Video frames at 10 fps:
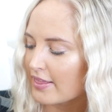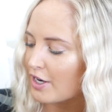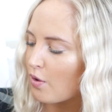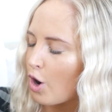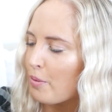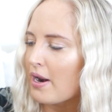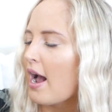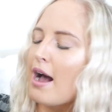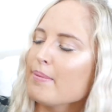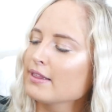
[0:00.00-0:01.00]
Then you open
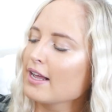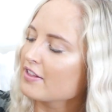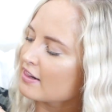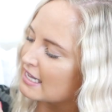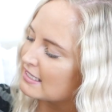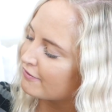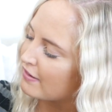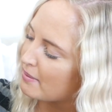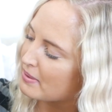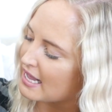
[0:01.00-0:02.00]
it up, and like the classic
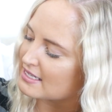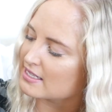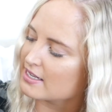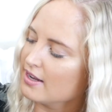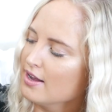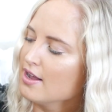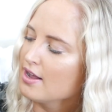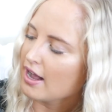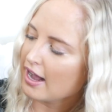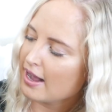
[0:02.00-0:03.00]
flap, it has the
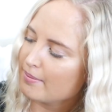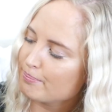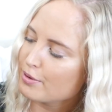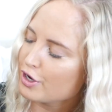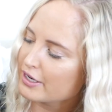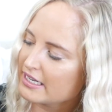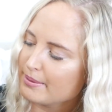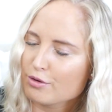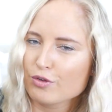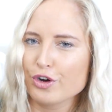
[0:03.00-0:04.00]
um,
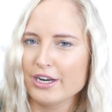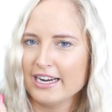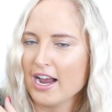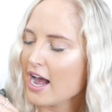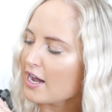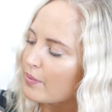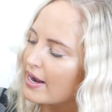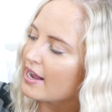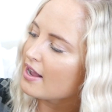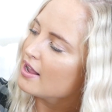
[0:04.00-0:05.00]
burgundy maroony
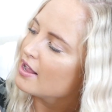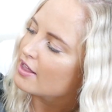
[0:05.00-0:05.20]
hardware,